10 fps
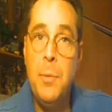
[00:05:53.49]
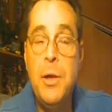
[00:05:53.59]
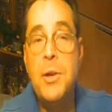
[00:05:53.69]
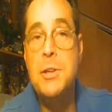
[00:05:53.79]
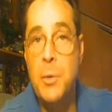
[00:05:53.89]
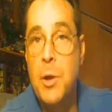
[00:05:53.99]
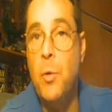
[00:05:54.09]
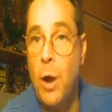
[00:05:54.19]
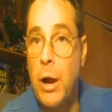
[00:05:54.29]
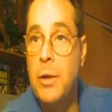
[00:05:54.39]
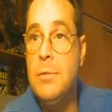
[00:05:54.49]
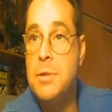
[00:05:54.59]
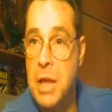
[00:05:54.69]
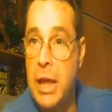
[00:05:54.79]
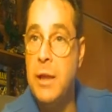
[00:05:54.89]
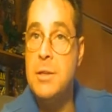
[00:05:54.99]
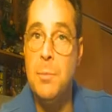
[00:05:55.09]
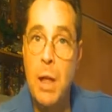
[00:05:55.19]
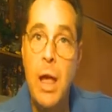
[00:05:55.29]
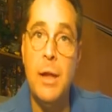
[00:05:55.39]
because it required saying some
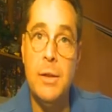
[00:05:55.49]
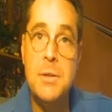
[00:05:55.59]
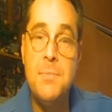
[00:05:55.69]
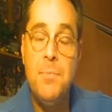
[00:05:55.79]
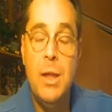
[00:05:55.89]
lines.